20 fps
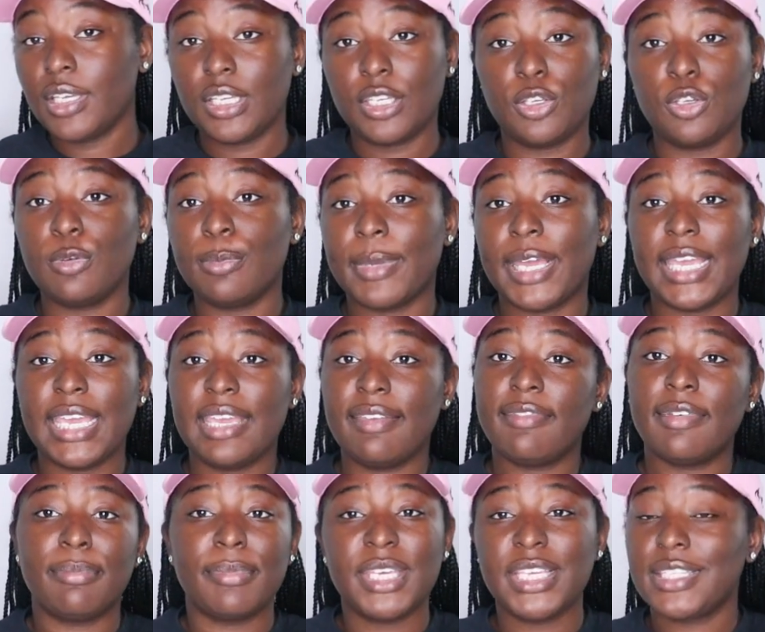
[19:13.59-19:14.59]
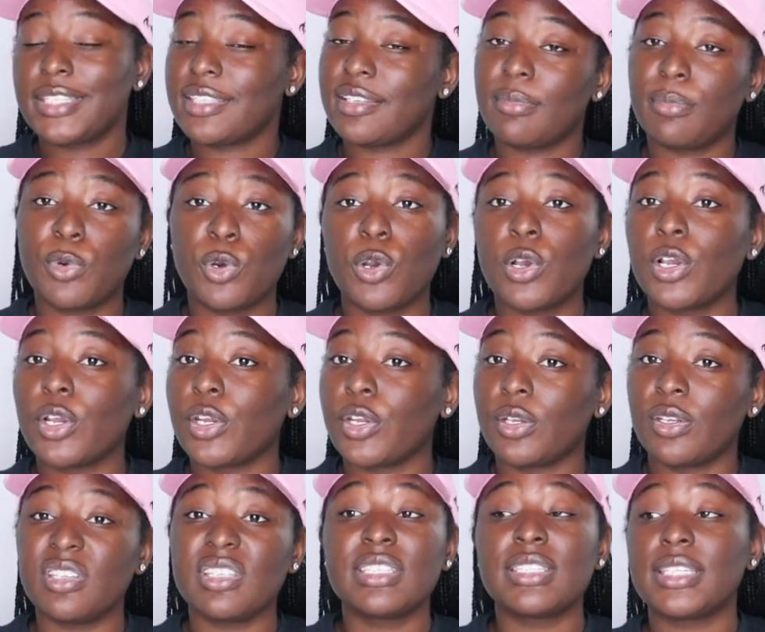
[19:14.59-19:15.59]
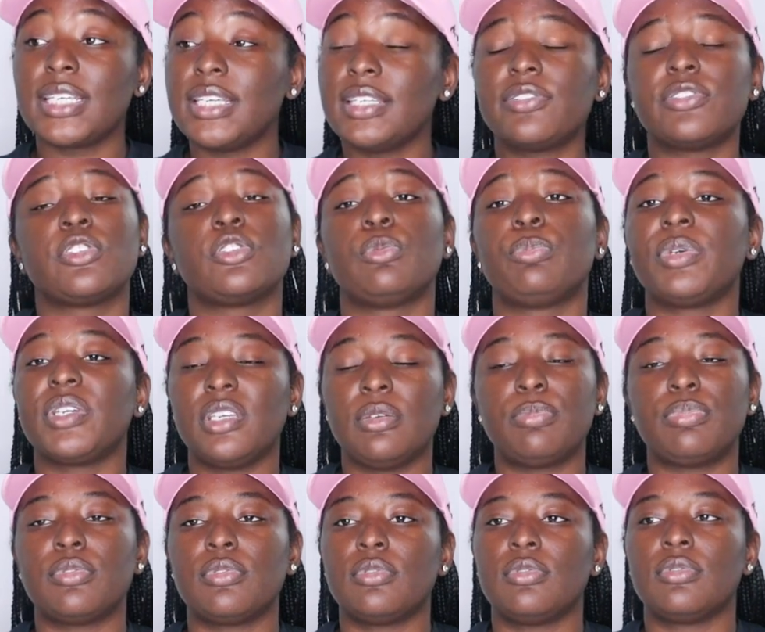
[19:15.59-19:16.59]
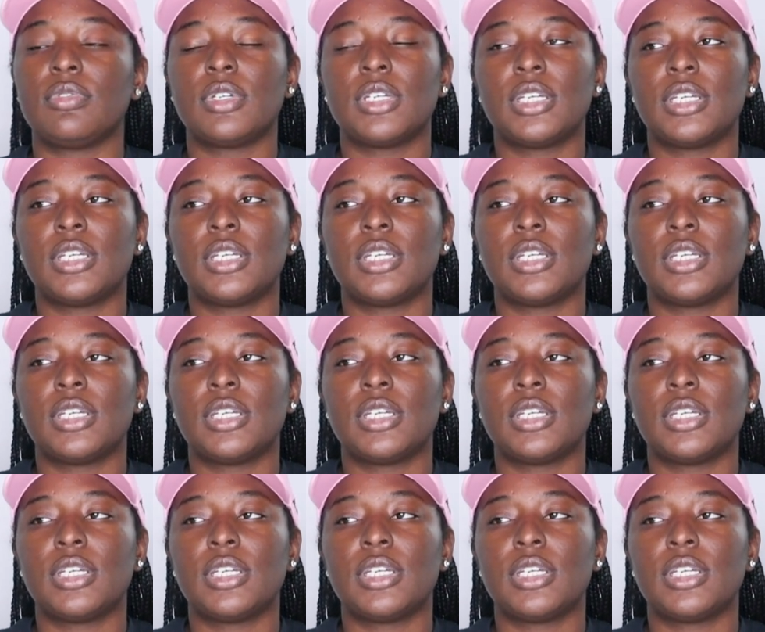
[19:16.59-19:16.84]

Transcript: You may even meet some more seasonal people.